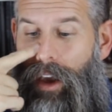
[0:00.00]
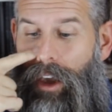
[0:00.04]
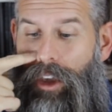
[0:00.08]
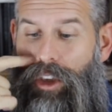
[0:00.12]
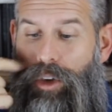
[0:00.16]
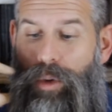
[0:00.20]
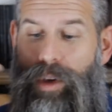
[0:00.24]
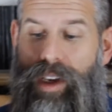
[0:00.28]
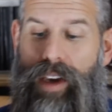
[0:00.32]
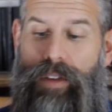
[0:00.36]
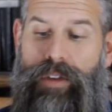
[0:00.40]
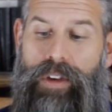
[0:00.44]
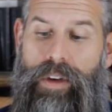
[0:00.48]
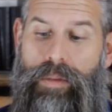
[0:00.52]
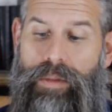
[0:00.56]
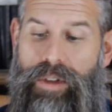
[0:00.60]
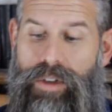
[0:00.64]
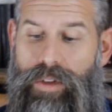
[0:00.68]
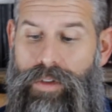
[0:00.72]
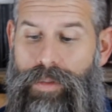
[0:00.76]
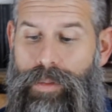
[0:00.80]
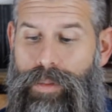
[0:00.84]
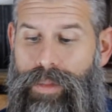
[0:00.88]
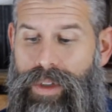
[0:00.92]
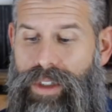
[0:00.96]
You give him
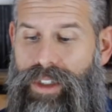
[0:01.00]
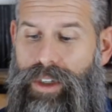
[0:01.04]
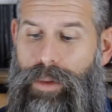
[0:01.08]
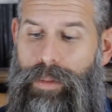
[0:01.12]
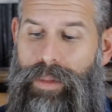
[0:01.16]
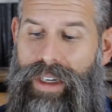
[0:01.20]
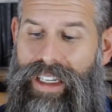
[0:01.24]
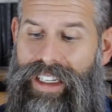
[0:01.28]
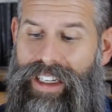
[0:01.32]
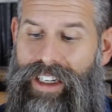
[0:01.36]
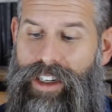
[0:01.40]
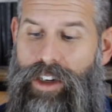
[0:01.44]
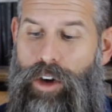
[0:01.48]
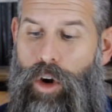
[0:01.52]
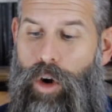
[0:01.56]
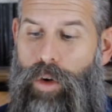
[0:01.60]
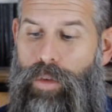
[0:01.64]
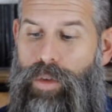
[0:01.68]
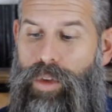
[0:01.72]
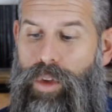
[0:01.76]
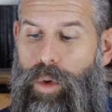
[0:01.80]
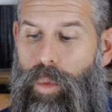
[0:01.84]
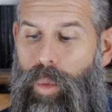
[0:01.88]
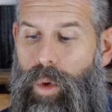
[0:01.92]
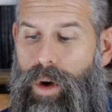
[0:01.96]
dominion
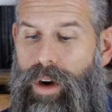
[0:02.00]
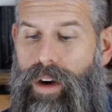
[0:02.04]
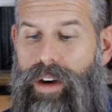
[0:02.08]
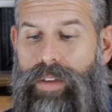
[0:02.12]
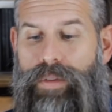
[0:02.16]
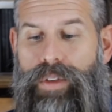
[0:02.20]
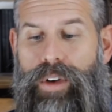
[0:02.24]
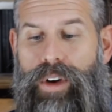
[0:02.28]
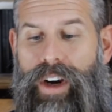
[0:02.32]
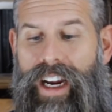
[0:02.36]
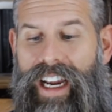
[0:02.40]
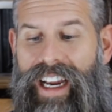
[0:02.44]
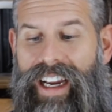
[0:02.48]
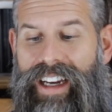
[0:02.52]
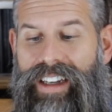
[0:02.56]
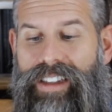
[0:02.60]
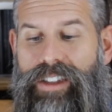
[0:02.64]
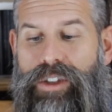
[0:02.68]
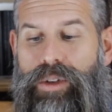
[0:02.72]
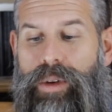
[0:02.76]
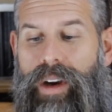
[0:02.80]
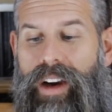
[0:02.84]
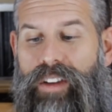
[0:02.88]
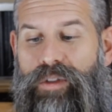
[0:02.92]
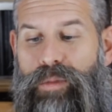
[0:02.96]
over the work of your
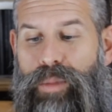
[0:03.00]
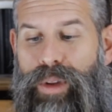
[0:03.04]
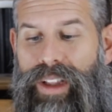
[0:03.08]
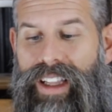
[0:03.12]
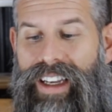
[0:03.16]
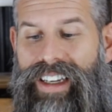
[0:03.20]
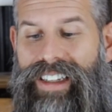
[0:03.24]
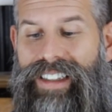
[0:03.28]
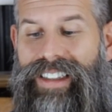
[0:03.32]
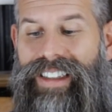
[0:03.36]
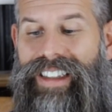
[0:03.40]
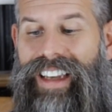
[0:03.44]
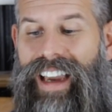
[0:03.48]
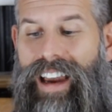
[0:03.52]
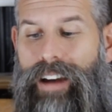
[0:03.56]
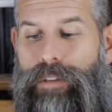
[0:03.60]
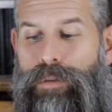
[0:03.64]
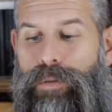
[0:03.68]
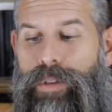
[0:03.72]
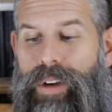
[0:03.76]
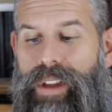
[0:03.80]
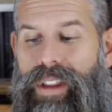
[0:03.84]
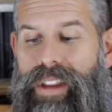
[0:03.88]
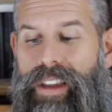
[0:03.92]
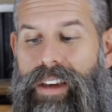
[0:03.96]
hands. You have placed
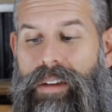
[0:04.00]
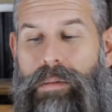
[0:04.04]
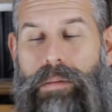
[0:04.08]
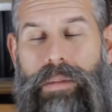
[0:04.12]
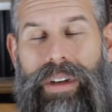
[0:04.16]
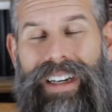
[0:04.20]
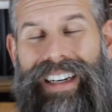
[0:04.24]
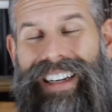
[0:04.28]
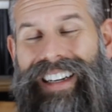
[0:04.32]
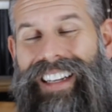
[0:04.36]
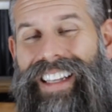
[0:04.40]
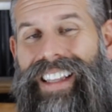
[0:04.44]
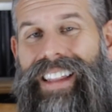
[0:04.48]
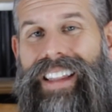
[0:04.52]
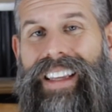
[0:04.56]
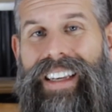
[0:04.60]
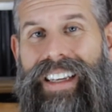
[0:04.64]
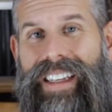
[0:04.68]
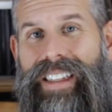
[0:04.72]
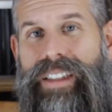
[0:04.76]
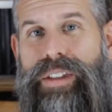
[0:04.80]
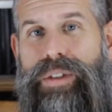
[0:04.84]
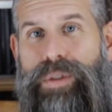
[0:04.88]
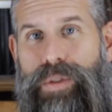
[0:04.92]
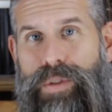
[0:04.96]
everything beneath
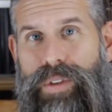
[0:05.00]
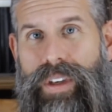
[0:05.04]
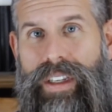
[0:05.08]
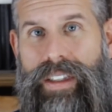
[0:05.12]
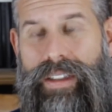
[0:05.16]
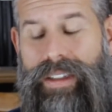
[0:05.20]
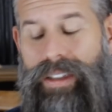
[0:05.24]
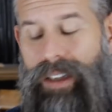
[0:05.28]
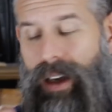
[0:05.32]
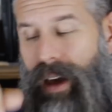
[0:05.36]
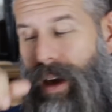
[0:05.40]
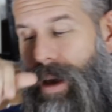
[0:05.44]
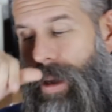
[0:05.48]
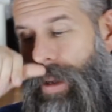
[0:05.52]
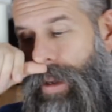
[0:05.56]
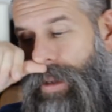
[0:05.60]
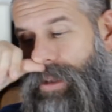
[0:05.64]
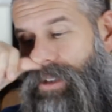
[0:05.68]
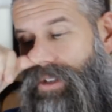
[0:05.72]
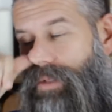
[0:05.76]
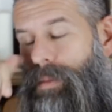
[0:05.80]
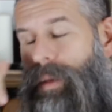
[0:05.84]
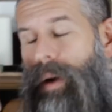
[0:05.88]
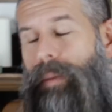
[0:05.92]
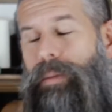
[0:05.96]
his feet.
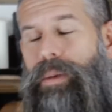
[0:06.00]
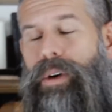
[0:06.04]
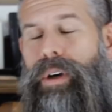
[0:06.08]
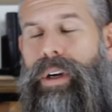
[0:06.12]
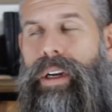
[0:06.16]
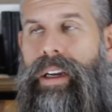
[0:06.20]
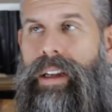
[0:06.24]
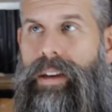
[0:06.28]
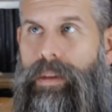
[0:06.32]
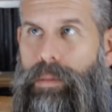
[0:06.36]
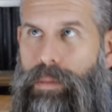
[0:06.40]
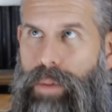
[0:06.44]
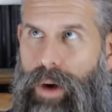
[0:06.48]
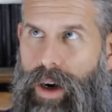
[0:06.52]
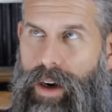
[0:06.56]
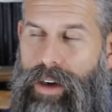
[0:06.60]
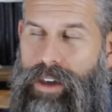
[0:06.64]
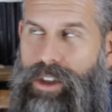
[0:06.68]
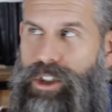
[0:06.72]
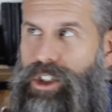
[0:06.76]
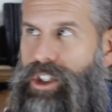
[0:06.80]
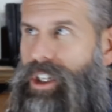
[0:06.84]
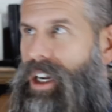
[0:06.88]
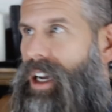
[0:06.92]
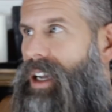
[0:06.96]
Do you remember in
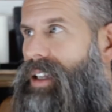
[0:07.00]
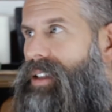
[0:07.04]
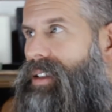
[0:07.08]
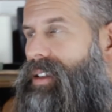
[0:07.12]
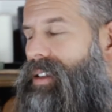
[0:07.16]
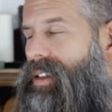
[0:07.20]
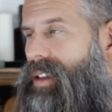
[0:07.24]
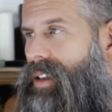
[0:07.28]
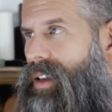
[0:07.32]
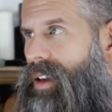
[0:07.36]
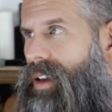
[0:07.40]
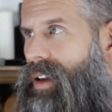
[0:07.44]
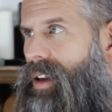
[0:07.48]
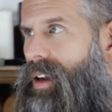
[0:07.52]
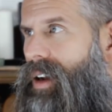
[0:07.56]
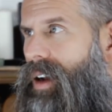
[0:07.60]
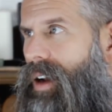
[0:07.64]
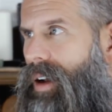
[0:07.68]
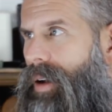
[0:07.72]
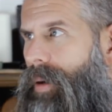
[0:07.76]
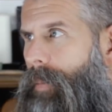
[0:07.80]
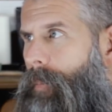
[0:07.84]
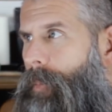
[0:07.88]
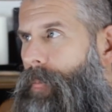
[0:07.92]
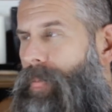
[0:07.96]
Parashat
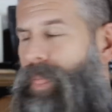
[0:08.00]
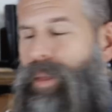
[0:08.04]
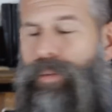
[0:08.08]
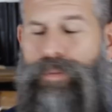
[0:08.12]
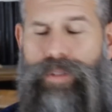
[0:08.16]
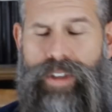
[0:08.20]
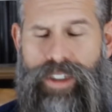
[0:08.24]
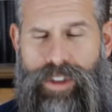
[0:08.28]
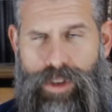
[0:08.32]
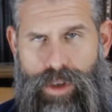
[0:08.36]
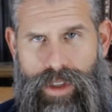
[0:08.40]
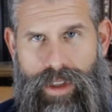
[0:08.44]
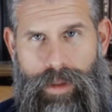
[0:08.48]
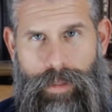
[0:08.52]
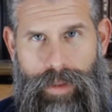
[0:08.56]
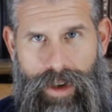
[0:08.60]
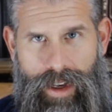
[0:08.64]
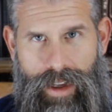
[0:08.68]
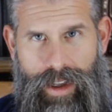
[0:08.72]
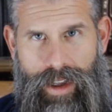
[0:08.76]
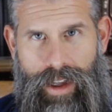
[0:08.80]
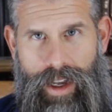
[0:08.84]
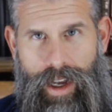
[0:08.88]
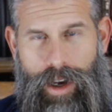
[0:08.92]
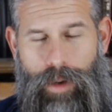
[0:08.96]

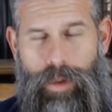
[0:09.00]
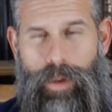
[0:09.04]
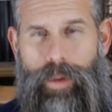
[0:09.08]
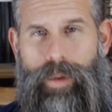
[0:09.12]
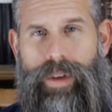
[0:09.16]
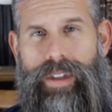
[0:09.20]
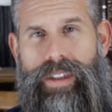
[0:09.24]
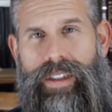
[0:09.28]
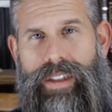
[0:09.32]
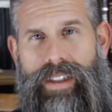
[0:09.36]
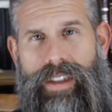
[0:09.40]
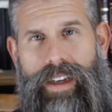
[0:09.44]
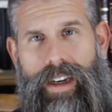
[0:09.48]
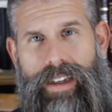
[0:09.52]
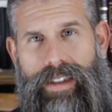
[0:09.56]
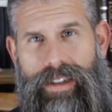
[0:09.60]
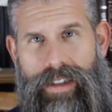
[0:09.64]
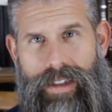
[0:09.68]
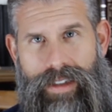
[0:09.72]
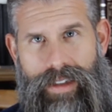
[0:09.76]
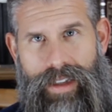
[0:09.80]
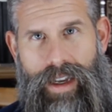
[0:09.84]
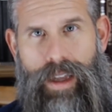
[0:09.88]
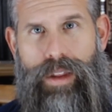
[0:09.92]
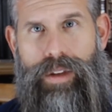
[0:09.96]
Vayera when we discussed
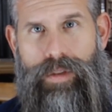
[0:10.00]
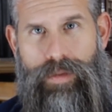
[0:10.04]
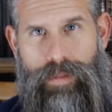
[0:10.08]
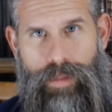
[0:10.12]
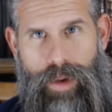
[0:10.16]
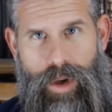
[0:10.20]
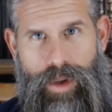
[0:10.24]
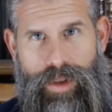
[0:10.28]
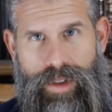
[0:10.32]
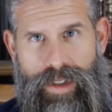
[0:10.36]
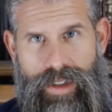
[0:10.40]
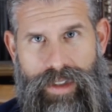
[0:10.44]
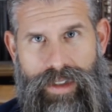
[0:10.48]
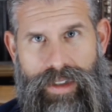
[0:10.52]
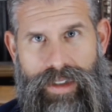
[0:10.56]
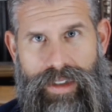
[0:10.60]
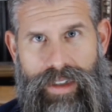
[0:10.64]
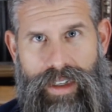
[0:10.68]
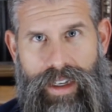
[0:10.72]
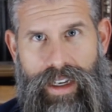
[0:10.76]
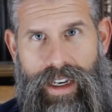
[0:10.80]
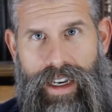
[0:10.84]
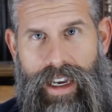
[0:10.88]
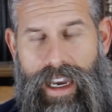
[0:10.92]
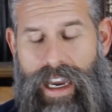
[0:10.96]
the death of Moses
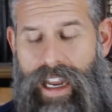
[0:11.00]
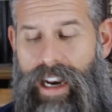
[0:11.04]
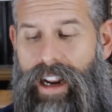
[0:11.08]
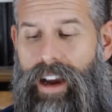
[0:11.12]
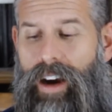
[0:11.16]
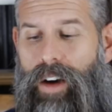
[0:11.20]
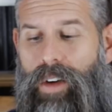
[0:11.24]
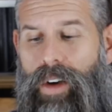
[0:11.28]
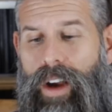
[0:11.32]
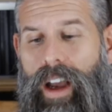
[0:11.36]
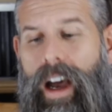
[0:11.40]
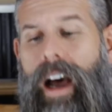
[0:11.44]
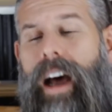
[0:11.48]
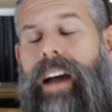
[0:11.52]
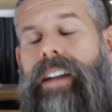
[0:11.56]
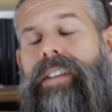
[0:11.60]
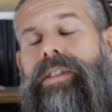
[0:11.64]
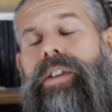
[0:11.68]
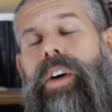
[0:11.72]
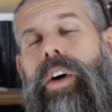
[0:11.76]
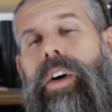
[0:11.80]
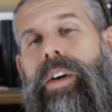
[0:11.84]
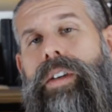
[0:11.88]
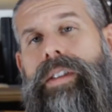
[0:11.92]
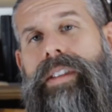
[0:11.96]
and how God
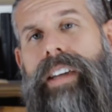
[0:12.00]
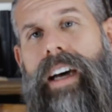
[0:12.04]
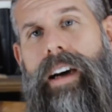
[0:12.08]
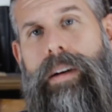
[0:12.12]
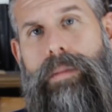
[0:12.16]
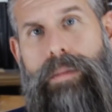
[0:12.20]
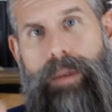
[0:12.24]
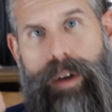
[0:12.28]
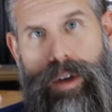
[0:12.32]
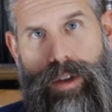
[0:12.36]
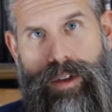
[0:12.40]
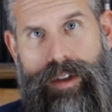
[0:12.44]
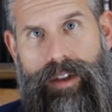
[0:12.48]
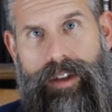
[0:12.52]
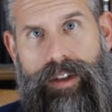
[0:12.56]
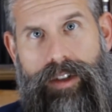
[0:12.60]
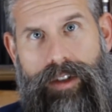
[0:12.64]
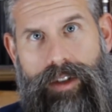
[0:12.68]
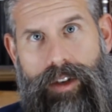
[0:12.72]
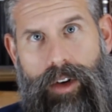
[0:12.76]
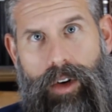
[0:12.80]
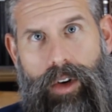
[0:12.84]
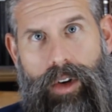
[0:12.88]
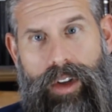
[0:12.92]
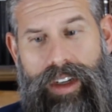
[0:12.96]
called out Moses'
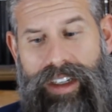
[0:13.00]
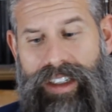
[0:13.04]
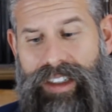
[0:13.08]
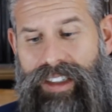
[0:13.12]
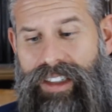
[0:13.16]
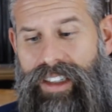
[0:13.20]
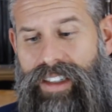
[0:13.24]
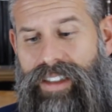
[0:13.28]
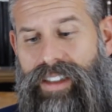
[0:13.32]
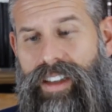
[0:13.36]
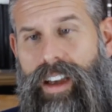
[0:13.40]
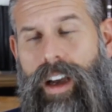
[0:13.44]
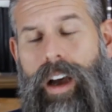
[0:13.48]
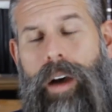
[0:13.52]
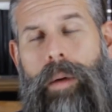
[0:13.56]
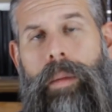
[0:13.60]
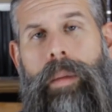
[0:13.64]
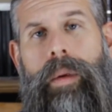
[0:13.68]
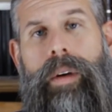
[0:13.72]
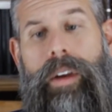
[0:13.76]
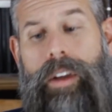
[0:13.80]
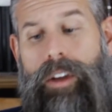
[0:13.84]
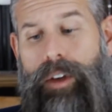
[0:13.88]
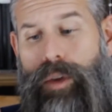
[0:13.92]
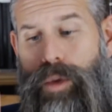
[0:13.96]
soul and he says,
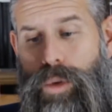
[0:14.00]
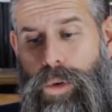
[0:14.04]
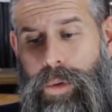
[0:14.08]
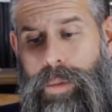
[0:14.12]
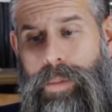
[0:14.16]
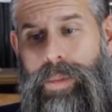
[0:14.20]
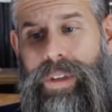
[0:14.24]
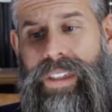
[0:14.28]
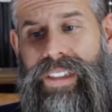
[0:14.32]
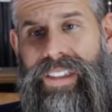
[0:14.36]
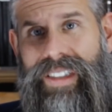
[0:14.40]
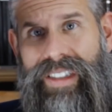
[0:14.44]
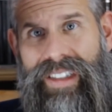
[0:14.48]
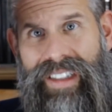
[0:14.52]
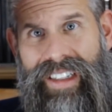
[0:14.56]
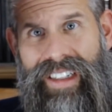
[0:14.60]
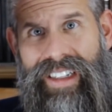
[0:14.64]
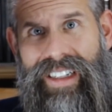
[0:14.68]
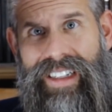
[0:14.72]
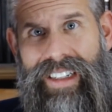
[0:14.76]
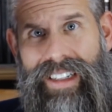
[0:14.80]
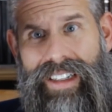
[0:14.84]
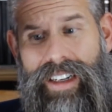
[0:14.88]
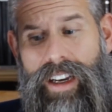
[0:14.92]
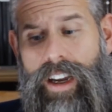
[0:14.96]
come, you will be
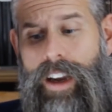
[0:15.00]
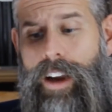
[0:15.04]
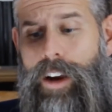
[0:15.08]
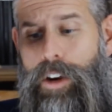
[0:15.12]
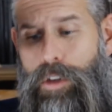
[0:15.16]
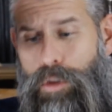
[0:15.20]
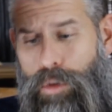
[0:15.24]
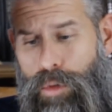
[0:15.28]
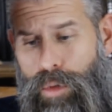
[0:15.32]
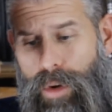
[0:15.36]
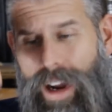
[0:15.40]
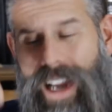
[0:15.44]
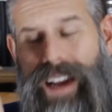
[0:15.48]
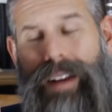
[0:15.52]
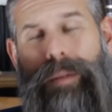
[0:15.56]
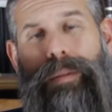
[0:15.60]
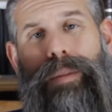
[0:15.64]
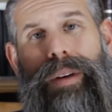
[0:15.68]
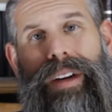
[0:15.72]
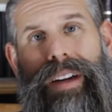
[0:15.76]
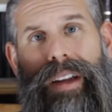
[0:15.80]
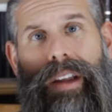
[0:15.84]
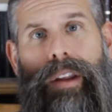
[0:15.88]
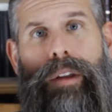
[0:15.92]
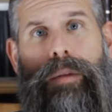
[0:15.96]
seated right
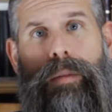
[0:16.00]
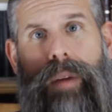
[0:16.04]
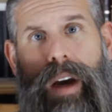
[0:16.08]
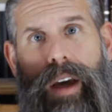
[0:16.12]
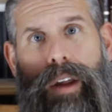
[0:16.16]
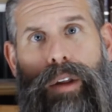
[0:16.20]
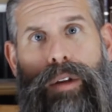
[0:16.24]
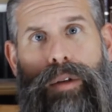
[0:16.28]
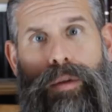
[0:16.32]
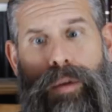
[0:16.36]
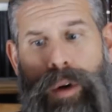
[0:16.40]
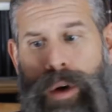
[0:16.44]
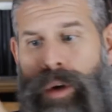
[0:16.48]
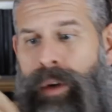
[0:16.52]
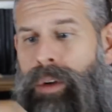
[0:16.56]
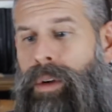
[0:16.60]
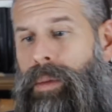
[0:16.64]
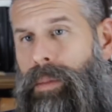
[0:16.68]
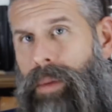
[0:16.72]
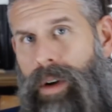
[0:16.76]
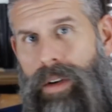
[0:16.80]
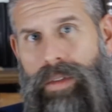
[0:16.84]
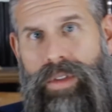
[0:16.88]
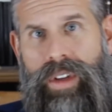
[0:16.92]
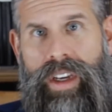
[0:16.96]
beneath my throne
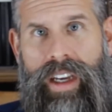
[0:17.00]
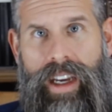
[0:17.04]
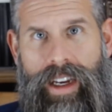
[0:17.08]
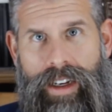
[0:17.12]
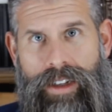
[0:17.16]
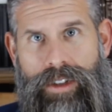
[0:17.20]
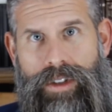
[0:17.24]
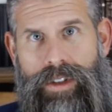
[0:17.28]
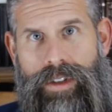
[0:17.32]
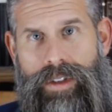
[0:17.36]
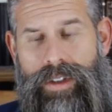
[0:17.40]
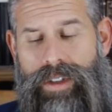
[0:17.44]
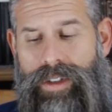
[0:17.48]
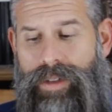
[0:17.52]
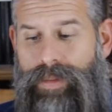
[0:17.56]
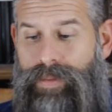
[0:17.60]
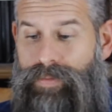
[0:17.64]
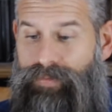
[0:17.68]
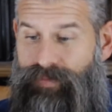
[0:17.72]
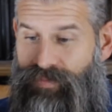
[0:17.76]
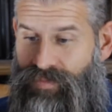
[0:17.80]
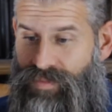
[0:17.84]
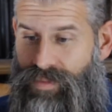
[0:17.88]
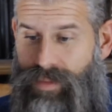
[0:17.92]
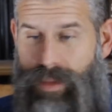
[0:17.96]
above the angels?
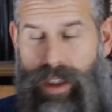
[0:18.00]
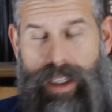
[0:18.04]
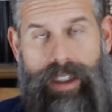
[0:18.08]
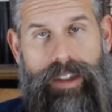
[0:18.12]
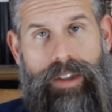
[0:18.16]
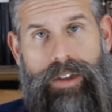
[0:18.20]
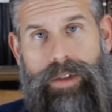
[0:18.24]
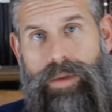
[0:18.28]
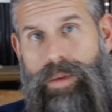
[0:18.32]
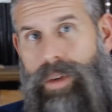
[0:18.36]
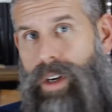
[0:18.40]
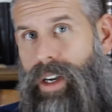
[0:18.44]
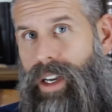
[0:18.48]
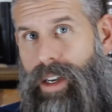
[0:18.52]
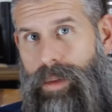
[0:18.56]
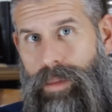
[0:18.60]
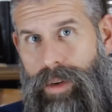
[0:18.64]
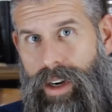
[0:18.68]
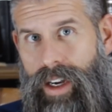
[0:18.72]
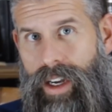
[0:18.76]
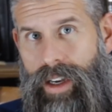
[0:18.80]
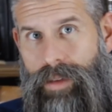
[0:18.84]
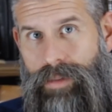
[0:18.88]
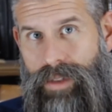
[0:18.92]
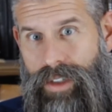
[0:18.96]
This is where
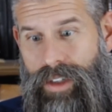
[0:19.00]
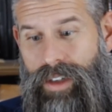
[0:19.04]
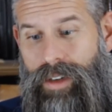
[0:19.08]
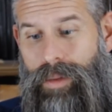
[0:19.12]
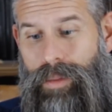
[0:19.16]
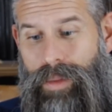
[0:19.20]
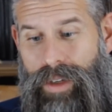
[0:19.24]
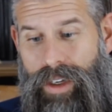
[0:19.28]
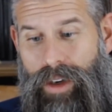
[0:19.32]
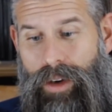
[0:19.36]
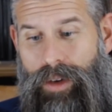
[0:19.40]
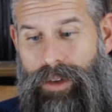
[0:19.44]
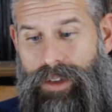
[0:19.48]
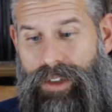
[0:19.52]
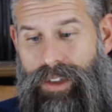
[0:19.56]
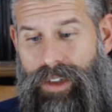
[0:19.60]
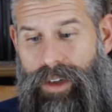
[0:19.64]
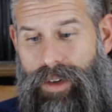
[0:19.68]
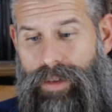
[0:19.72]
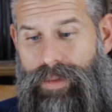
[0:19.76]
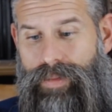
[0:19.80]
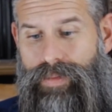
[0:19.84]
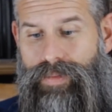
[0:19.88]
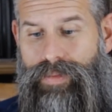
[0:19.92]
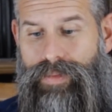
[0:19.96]
Abraham's going to be
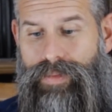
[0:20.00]
also.